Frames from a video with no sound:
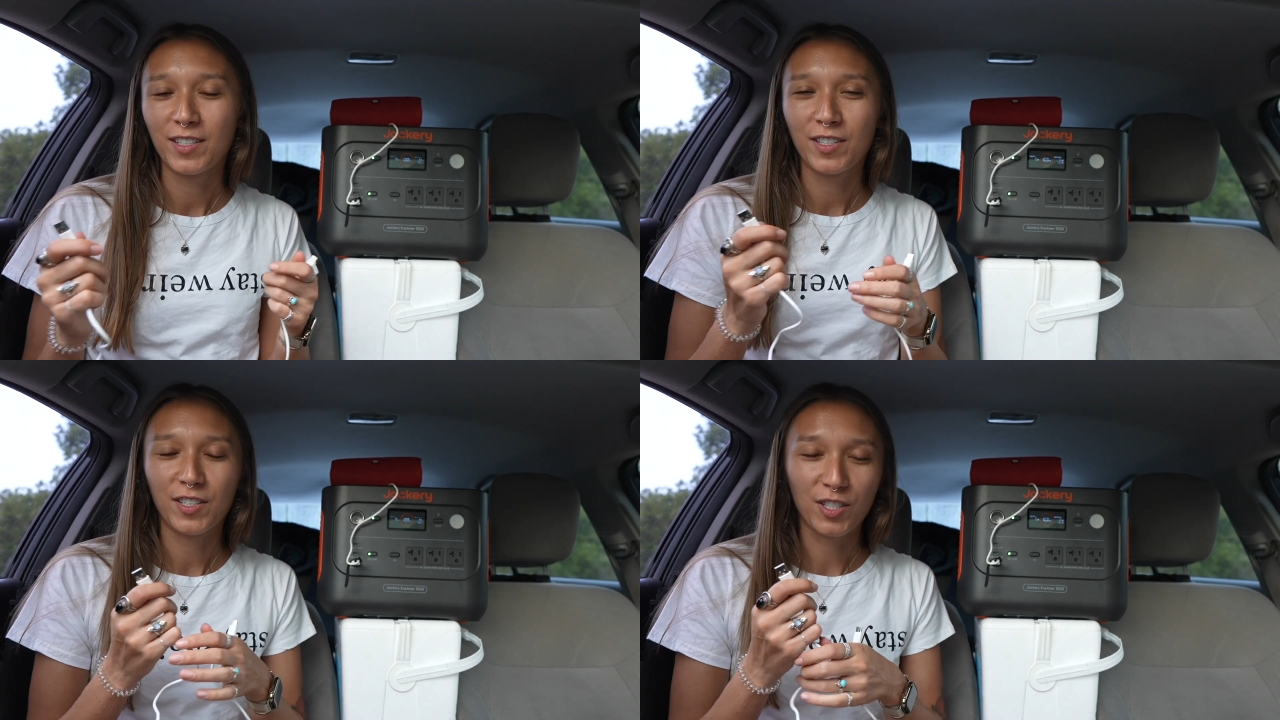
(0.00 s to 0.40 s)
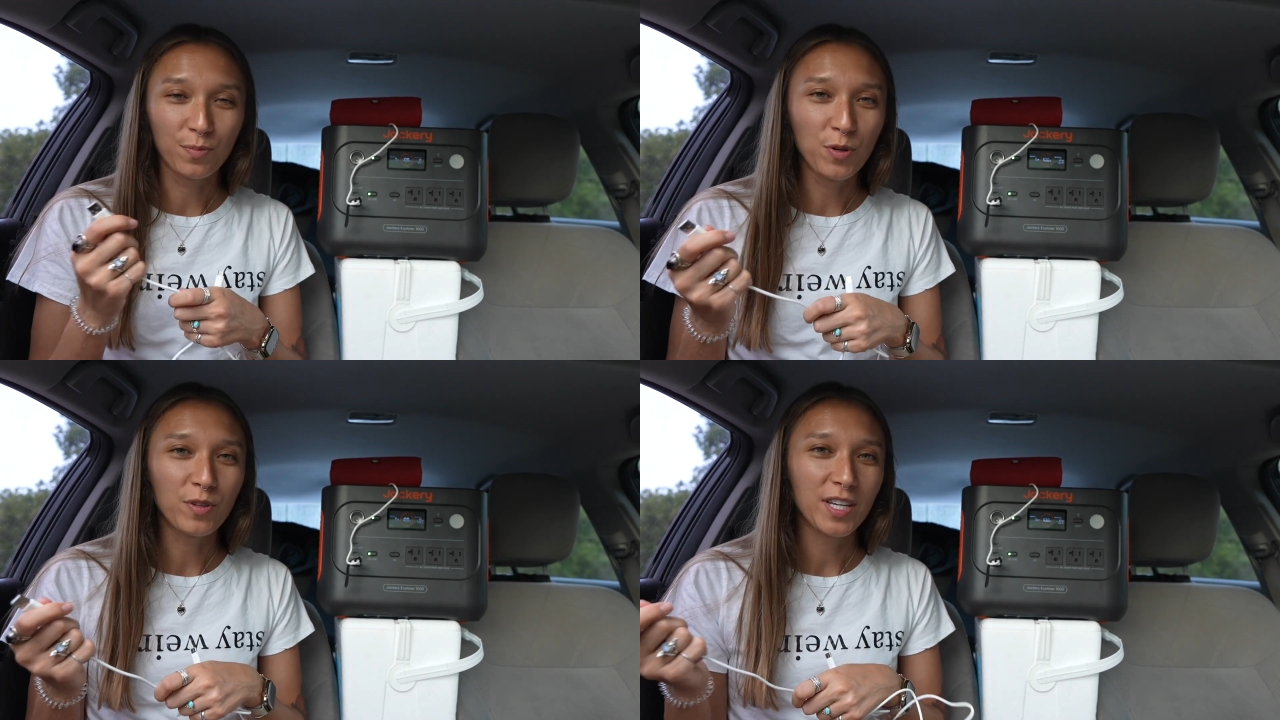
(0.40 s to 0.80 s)

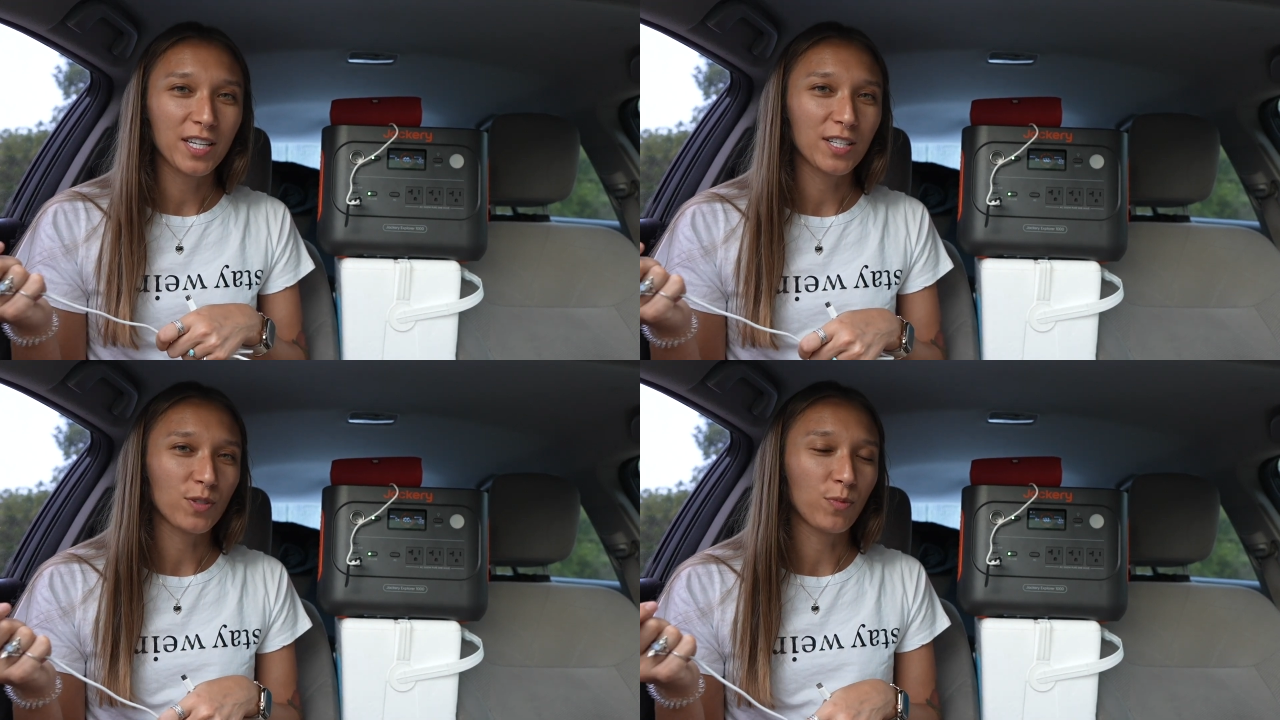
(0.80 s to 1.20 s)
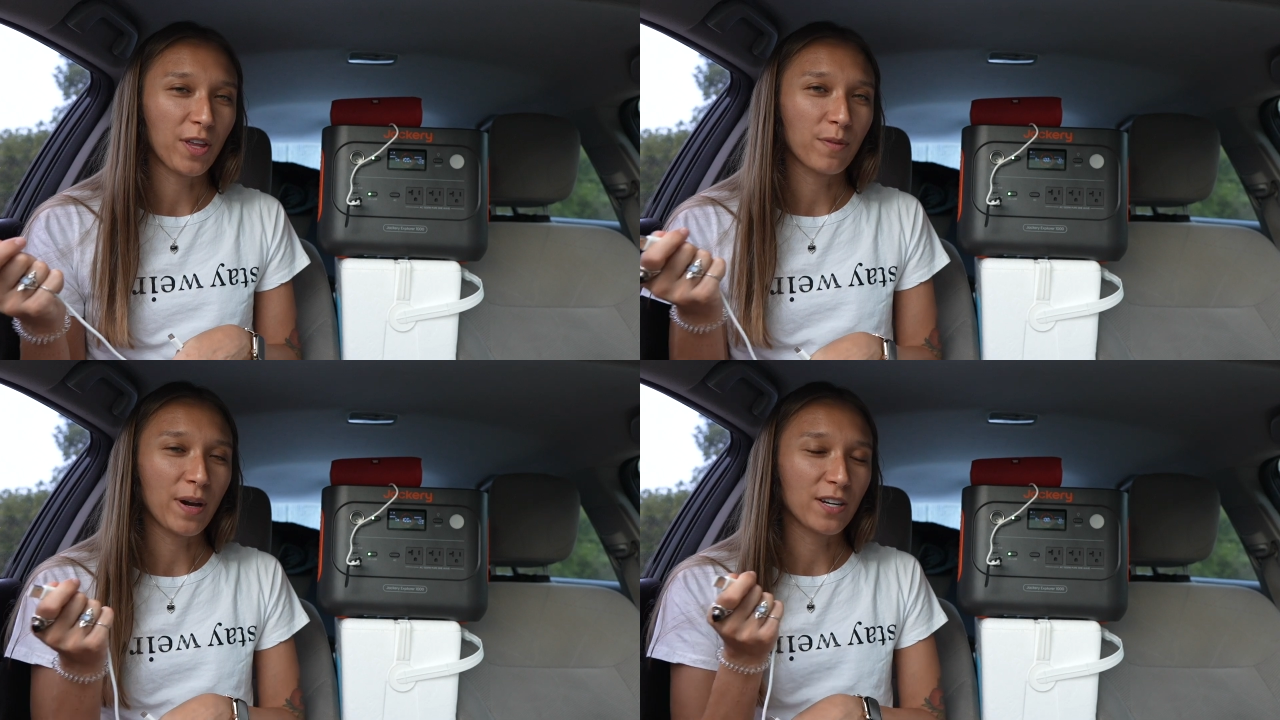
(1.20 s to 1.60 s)
smoothies
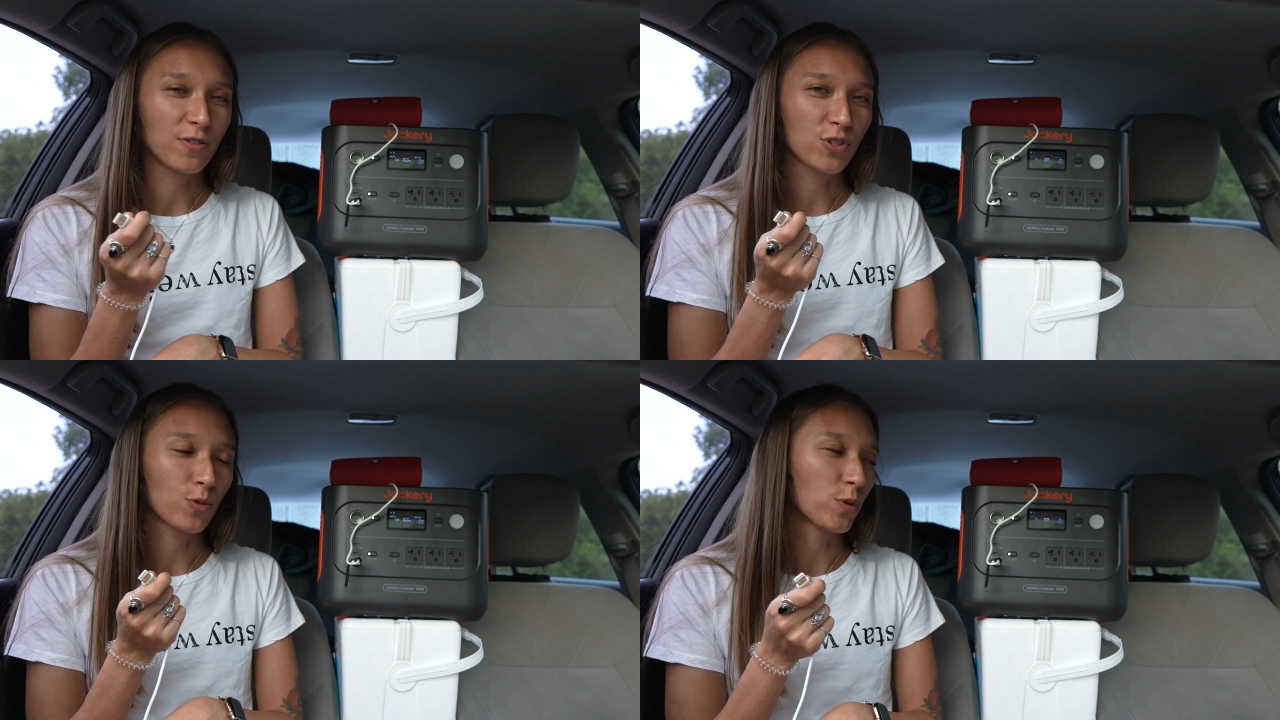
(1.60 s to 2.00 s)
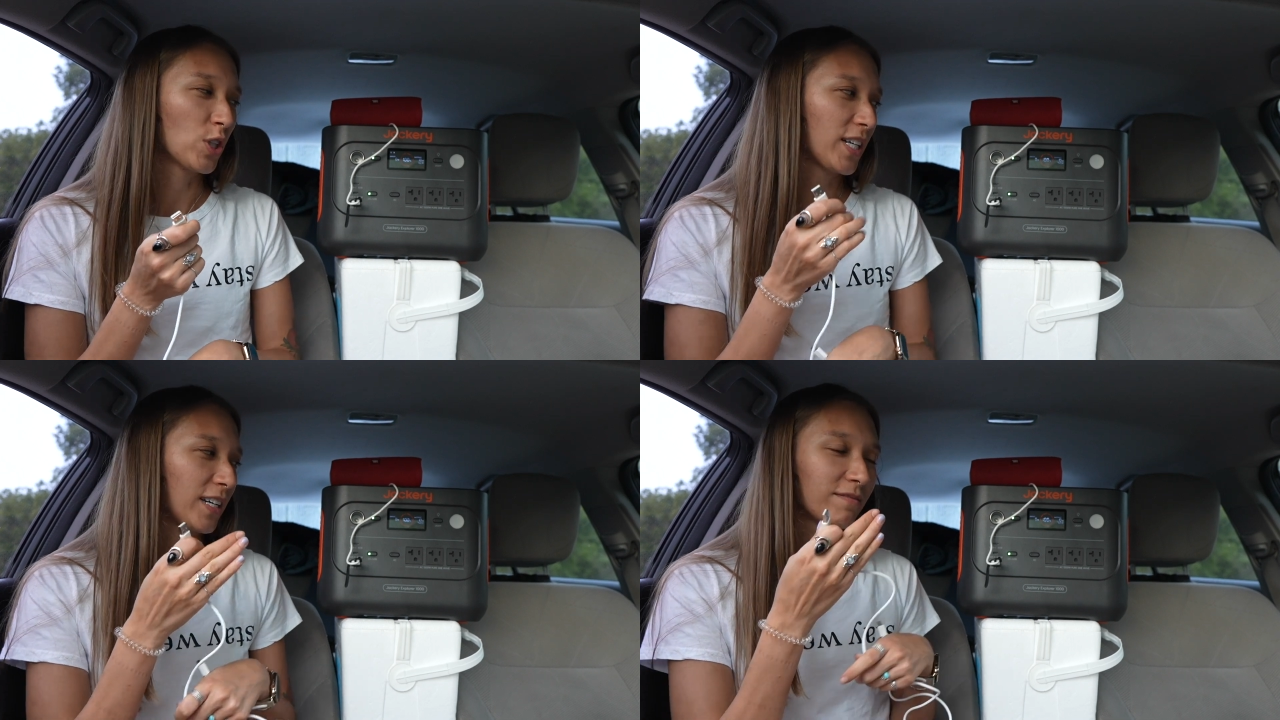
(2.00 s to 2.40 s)
with my
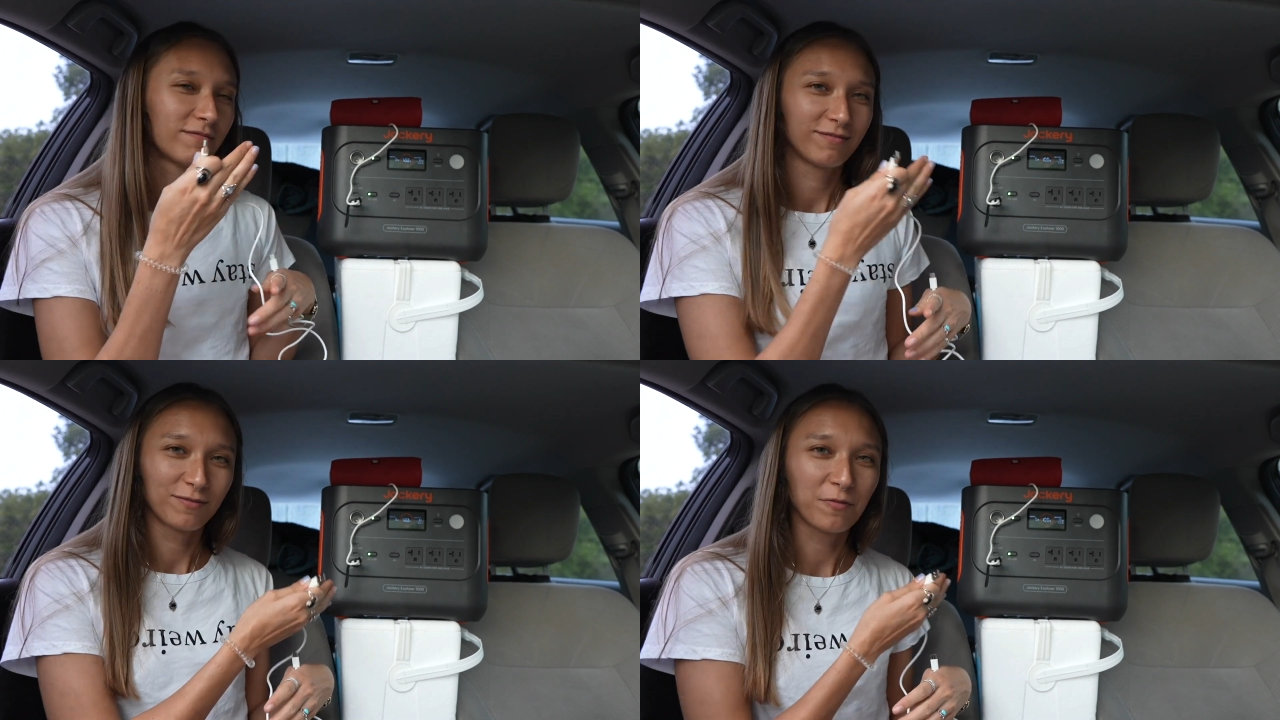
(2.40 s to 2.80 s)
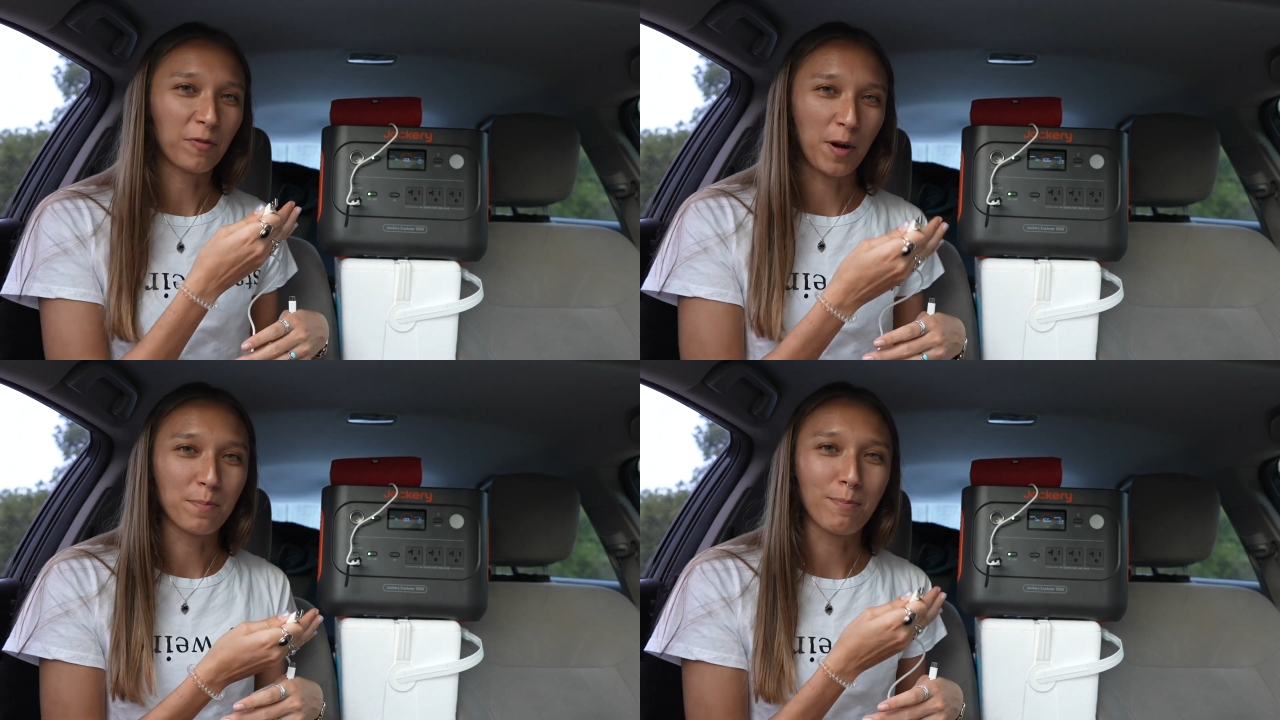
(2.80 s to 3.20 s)
NutriBullet
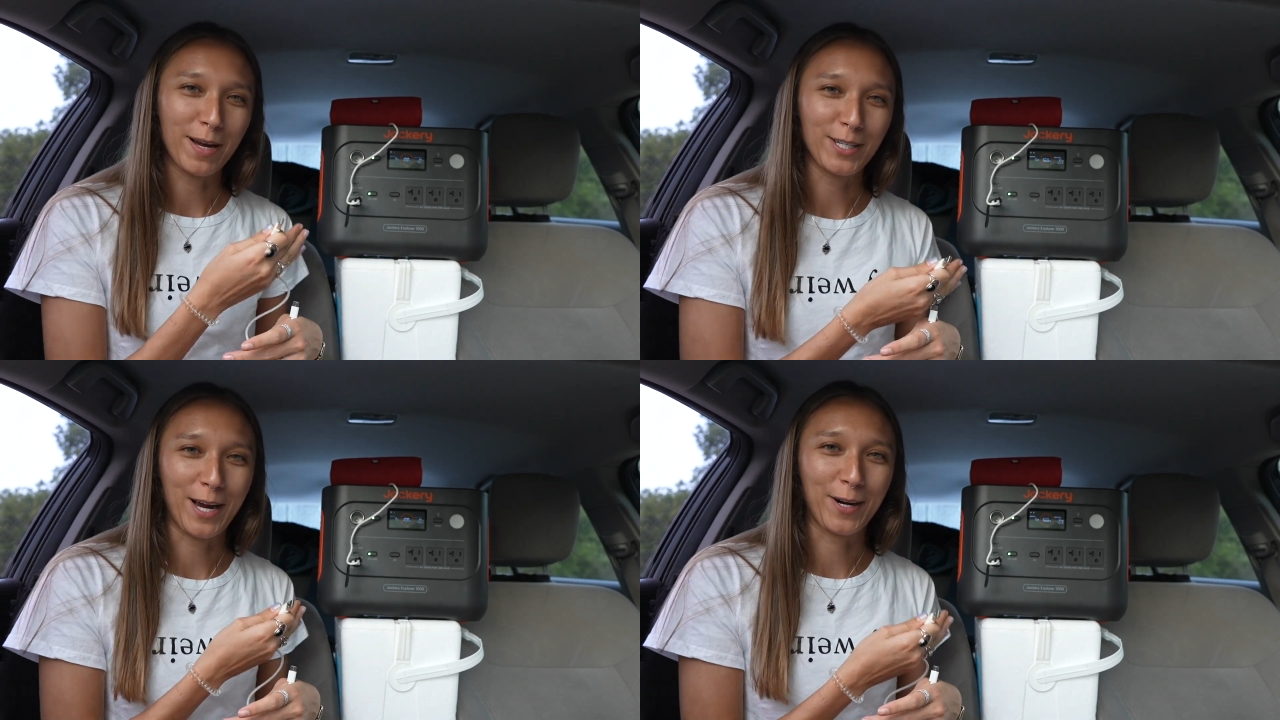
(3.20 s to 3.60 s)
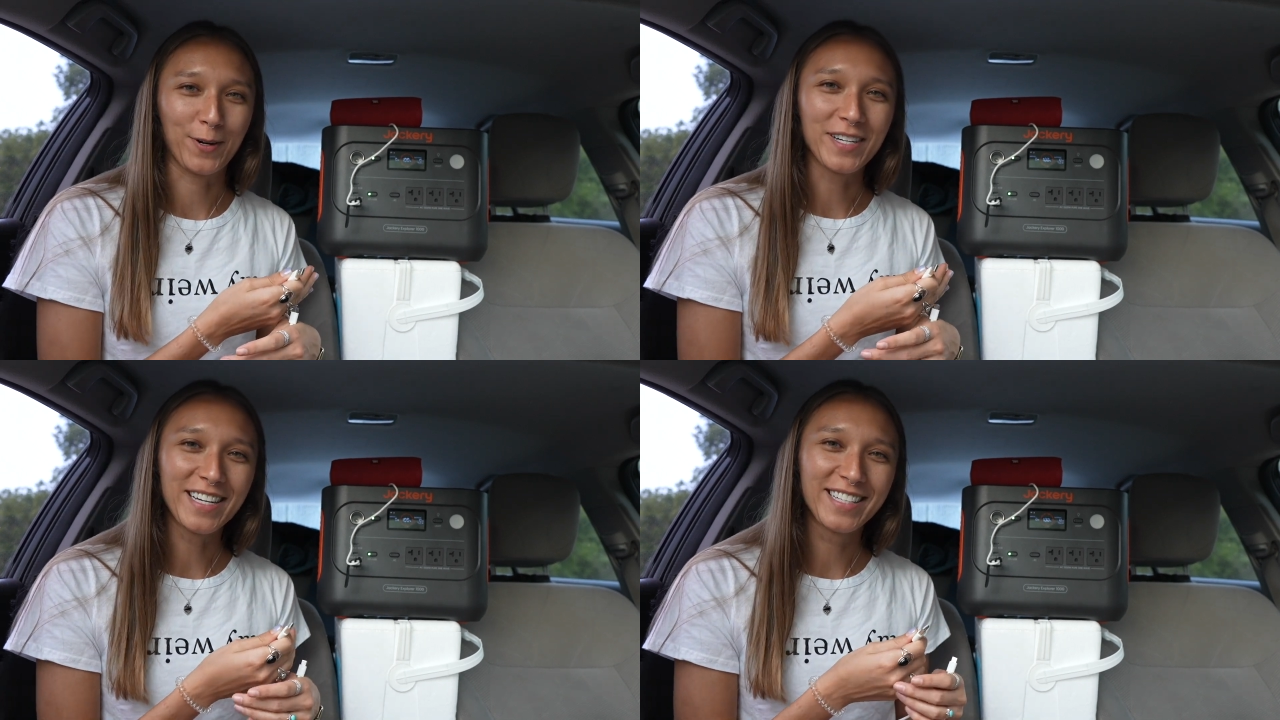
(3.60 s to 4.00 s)
from my
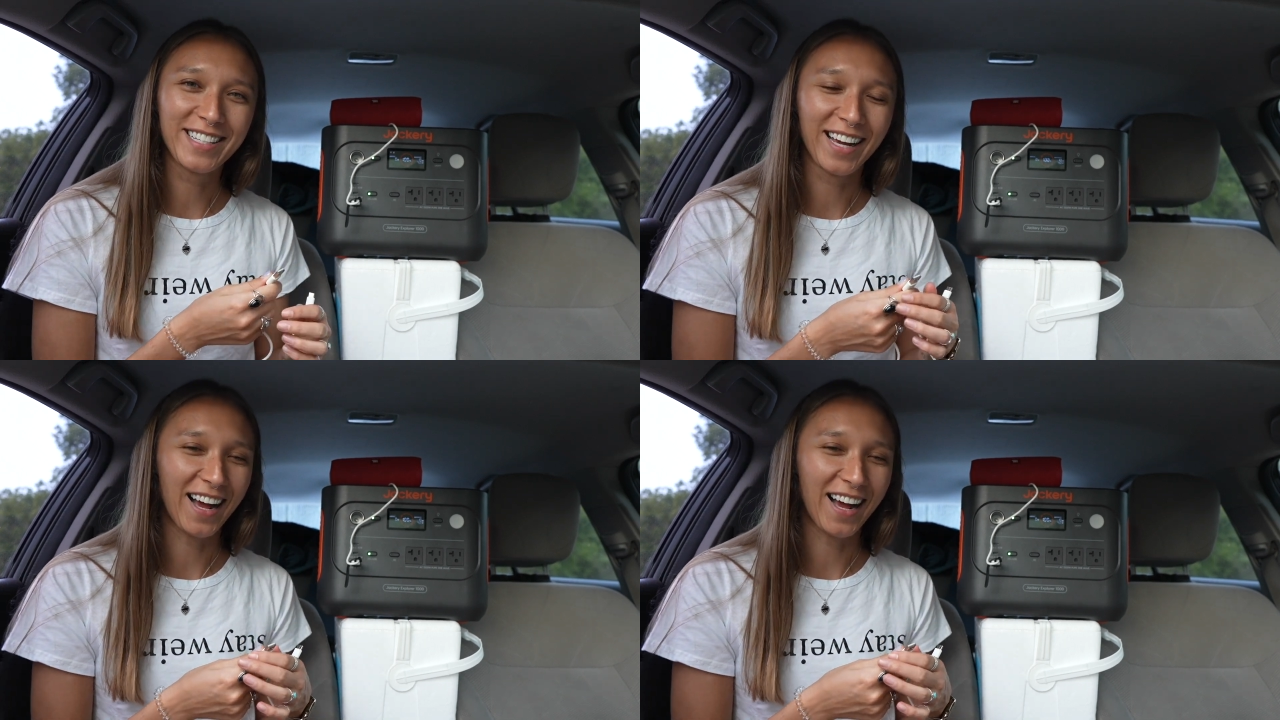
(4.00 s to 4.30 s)
Jackeries.